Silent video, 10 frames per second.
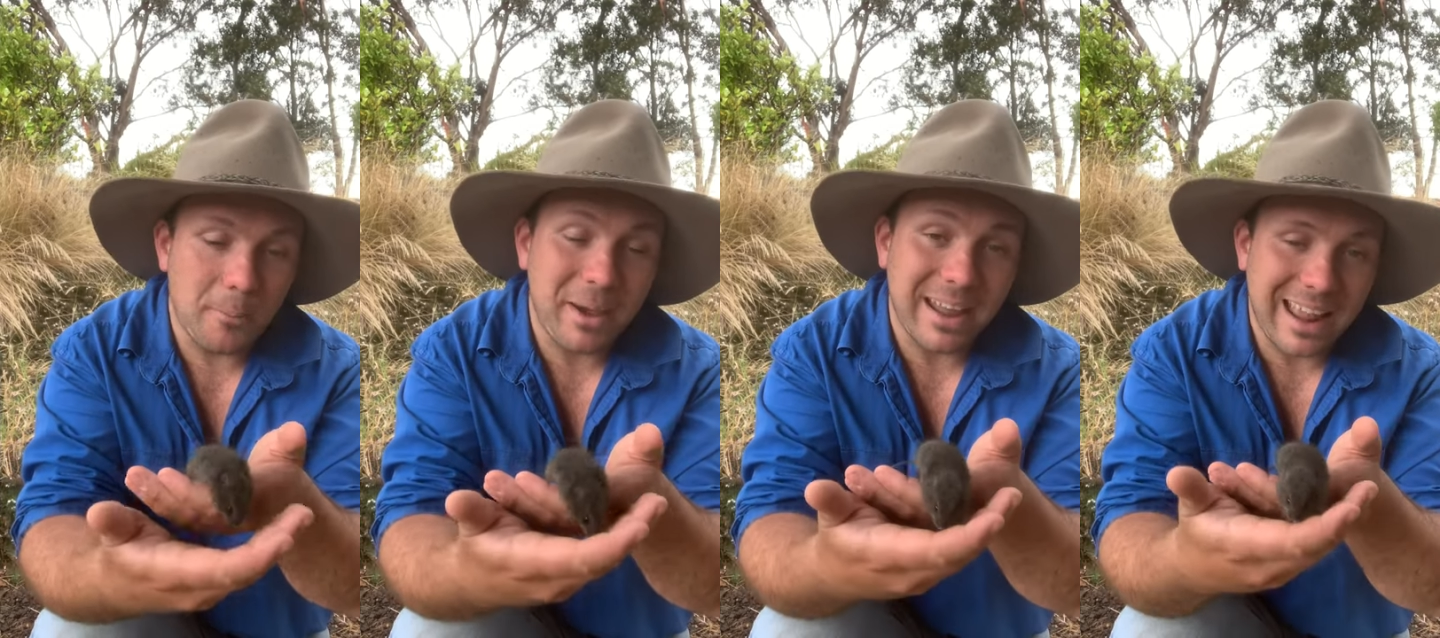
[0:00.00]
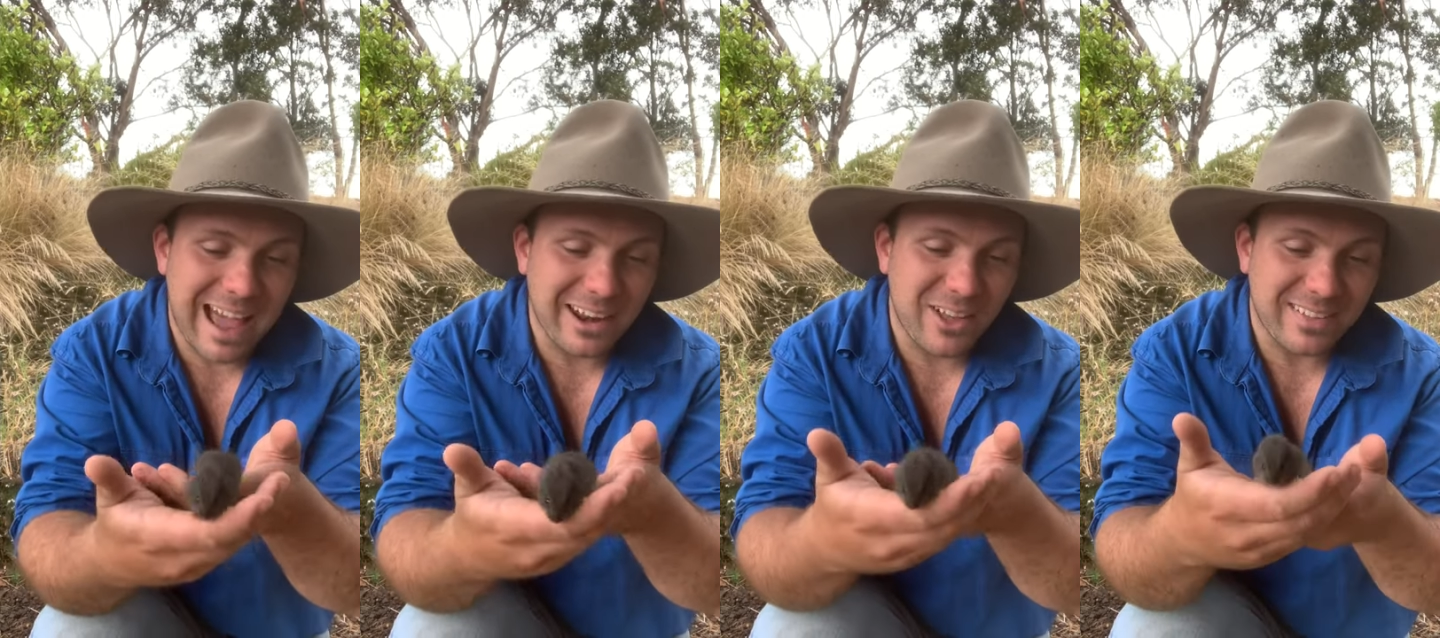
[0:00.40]
But
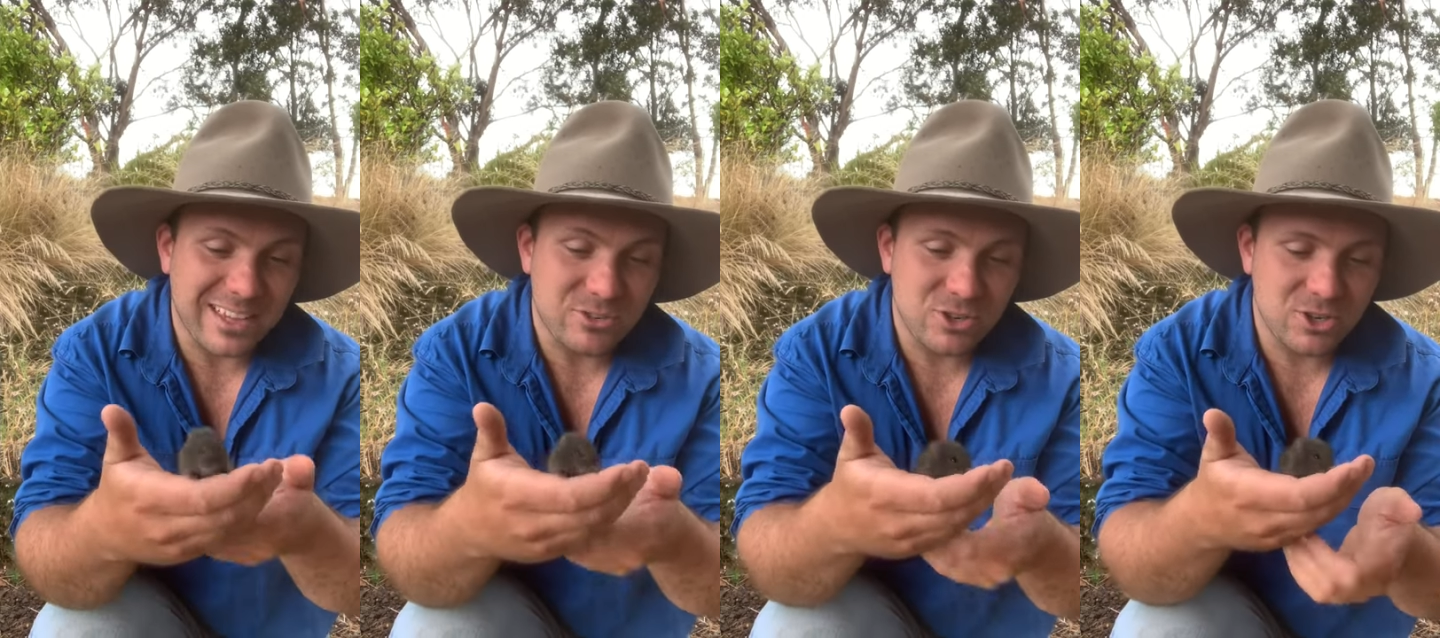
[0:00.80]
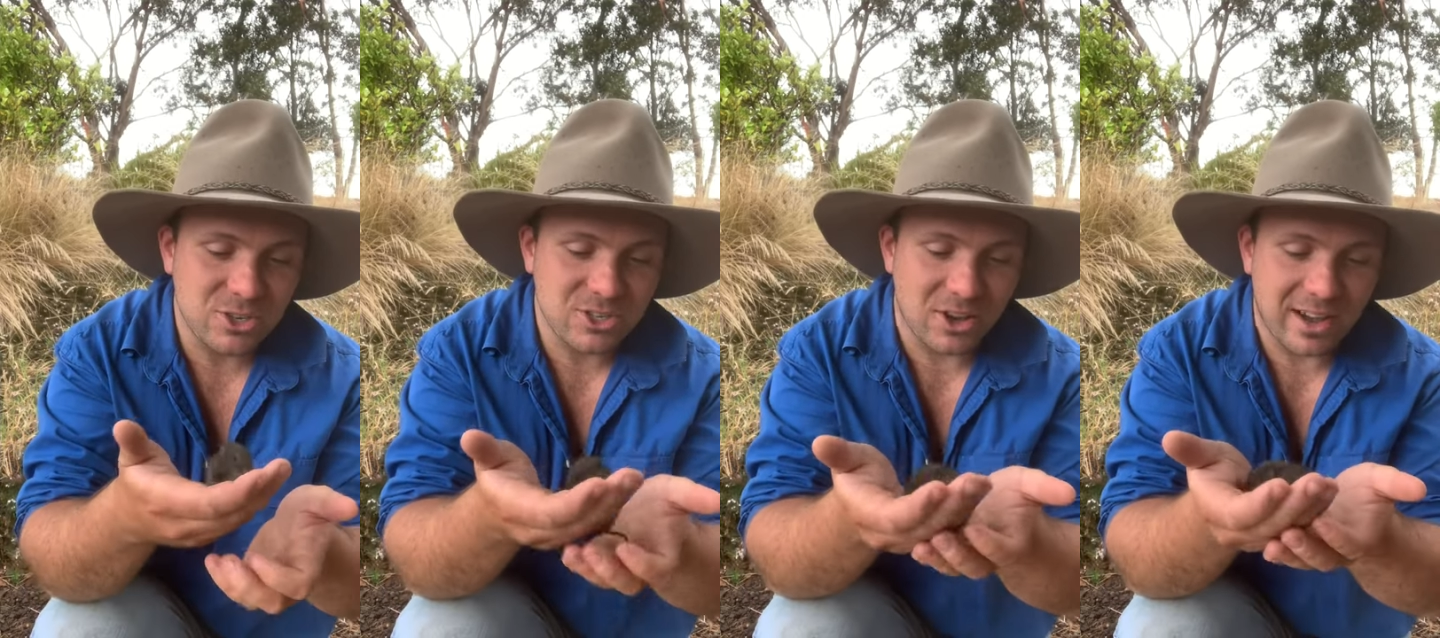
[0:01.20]
unlike the
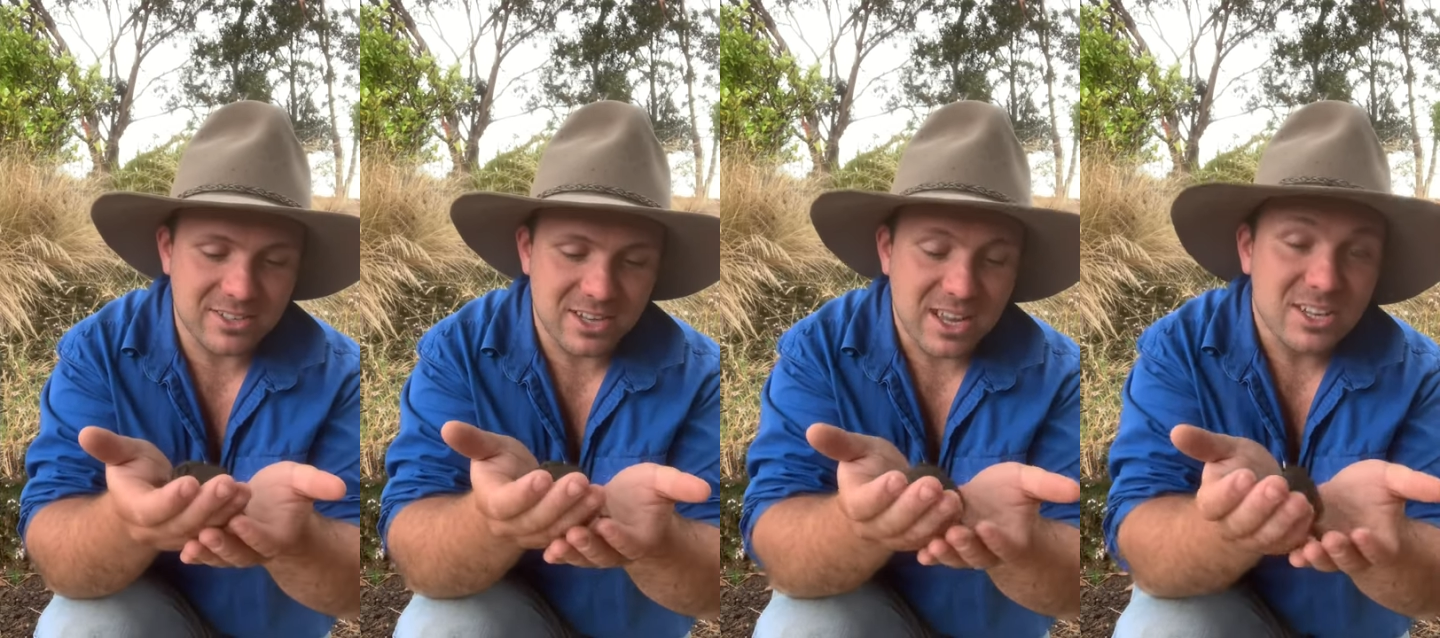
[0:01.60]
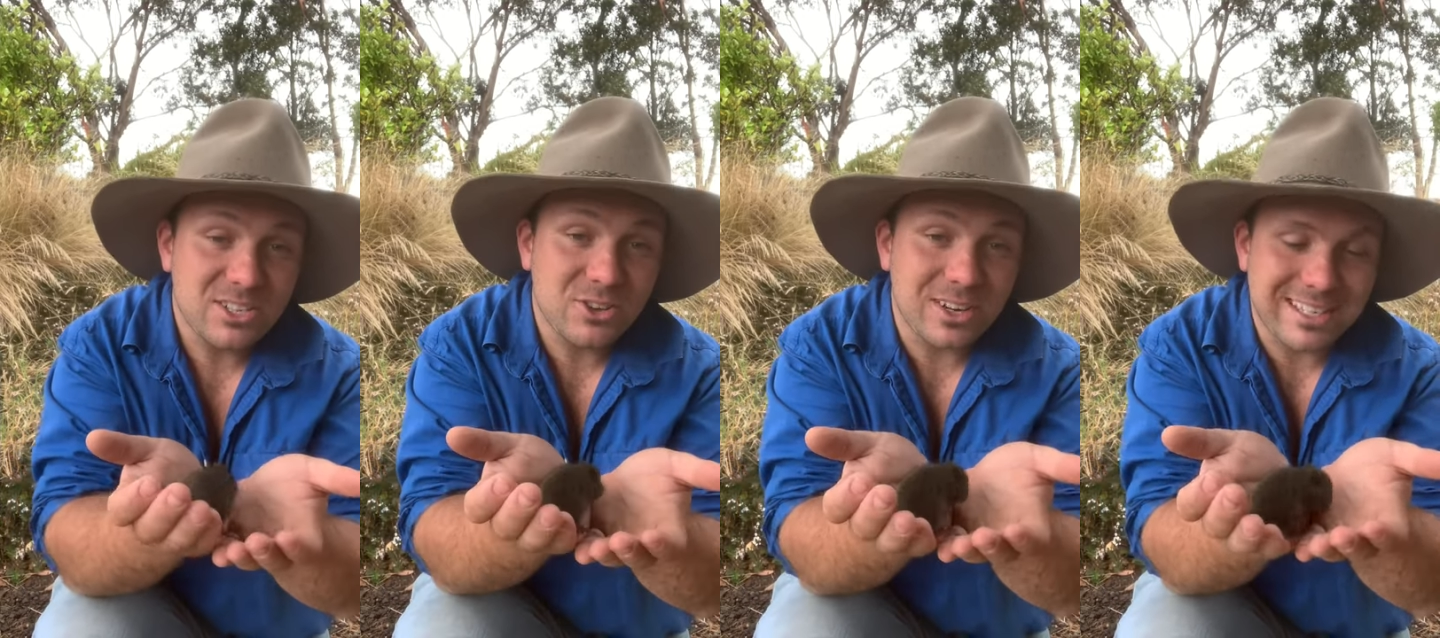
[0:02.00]
introduced guys,
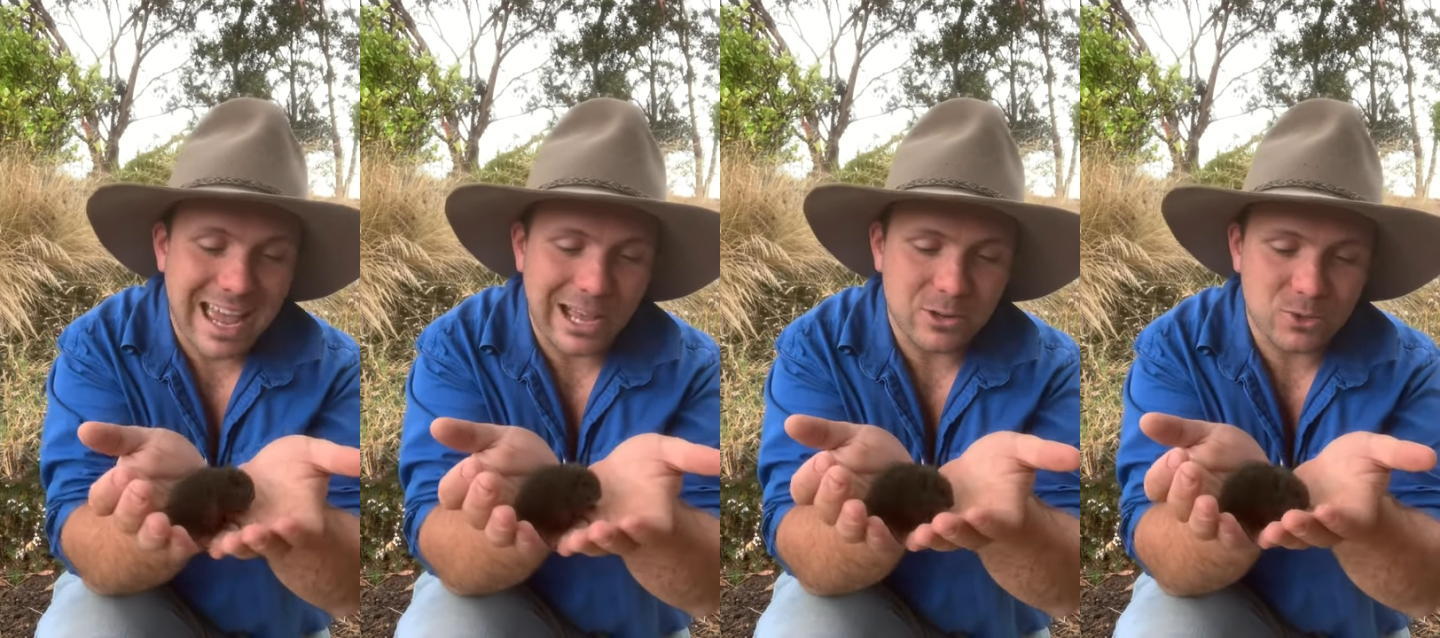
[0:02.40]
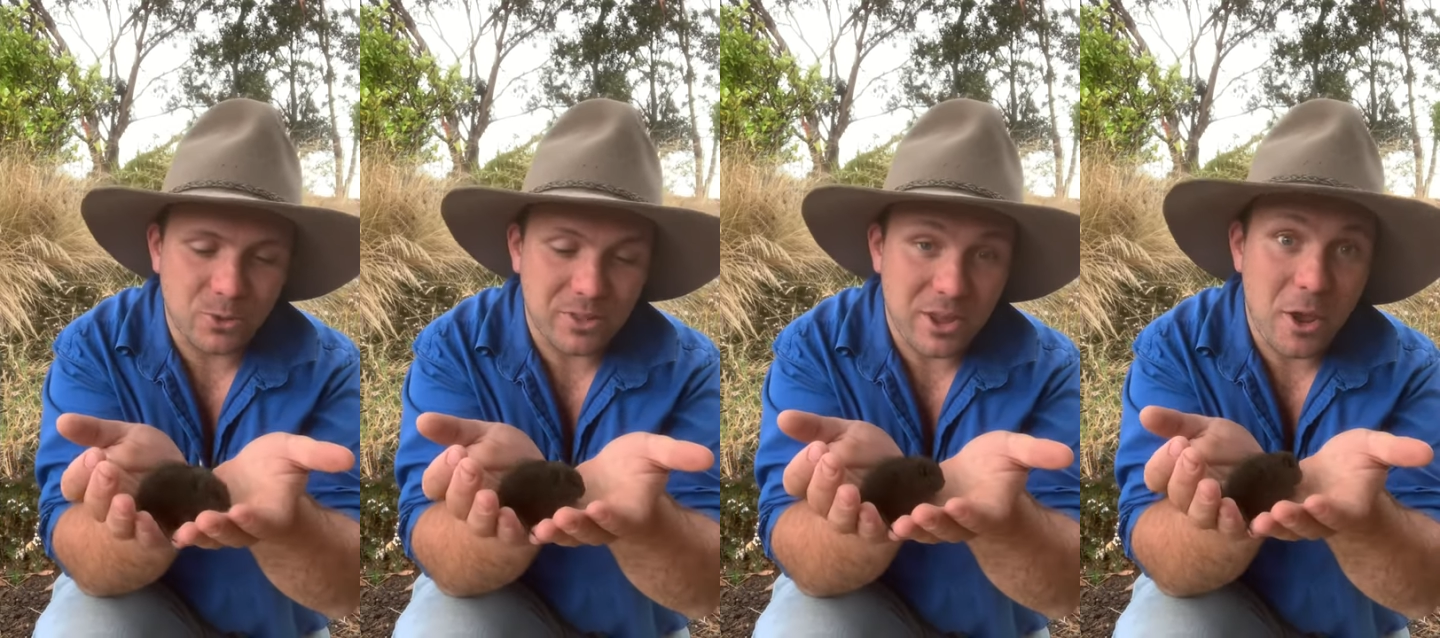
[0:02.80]
she's got a tail
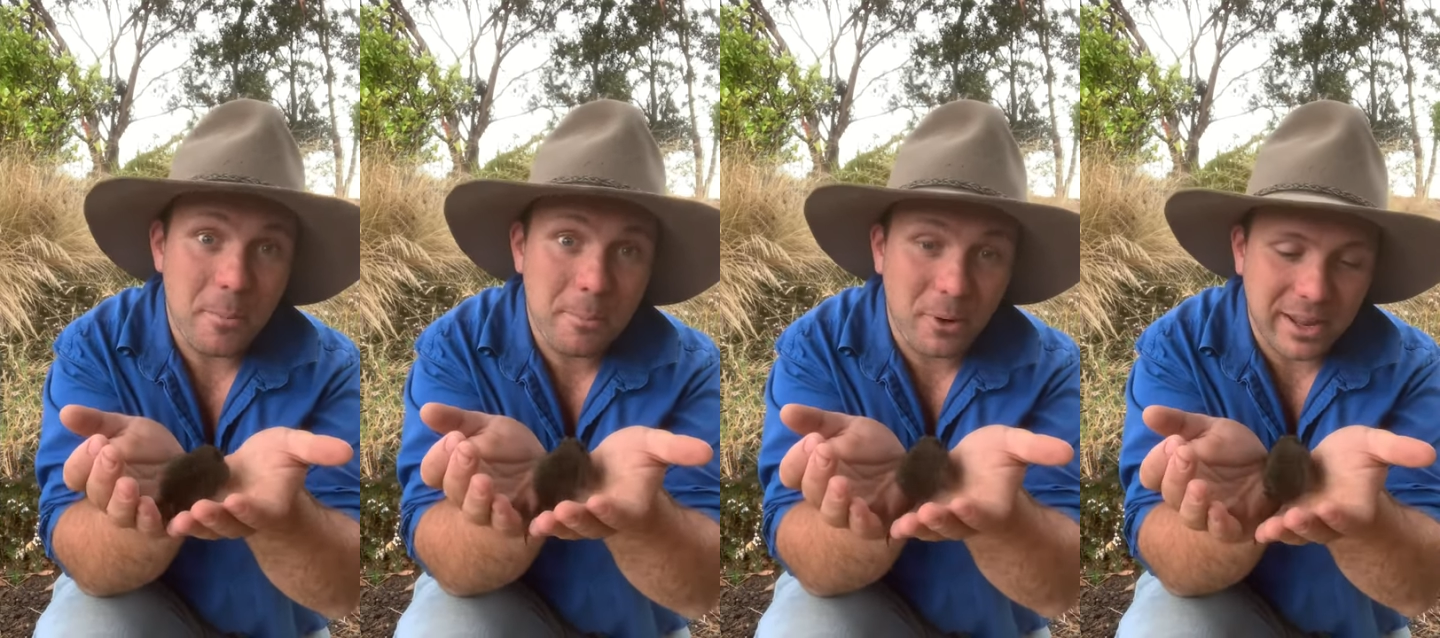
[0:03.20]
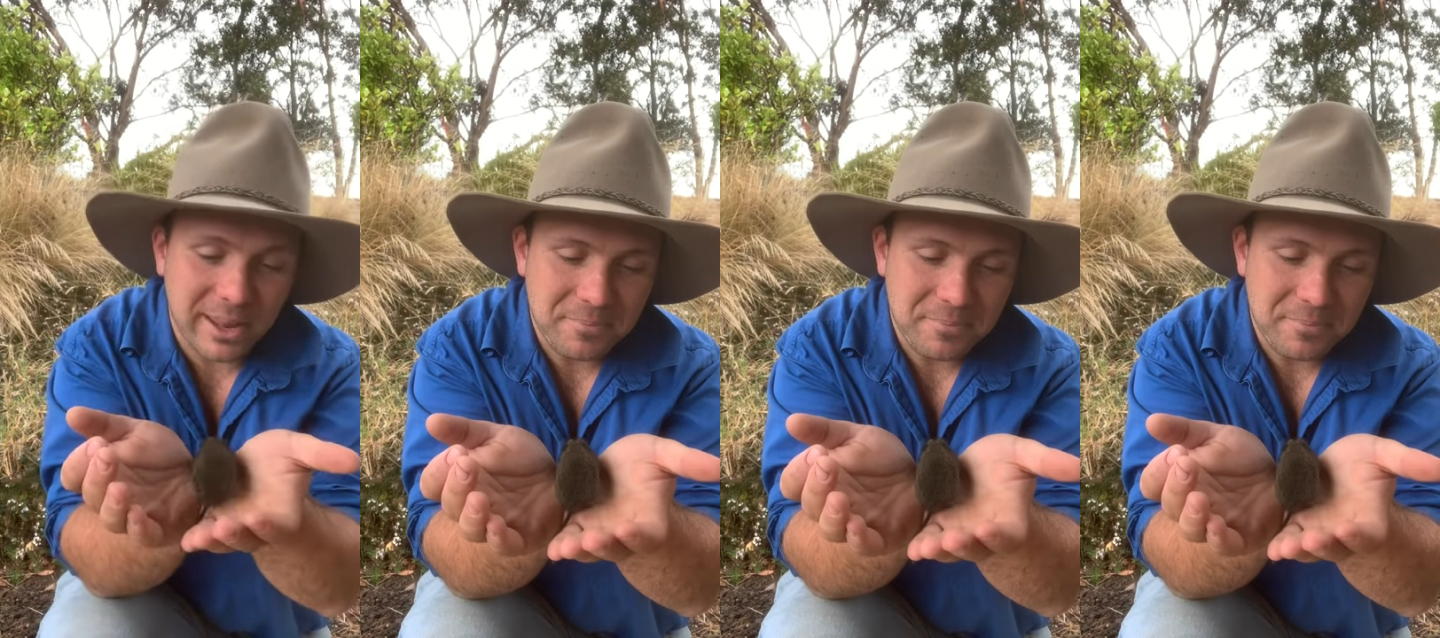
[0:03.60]
shorter than her body.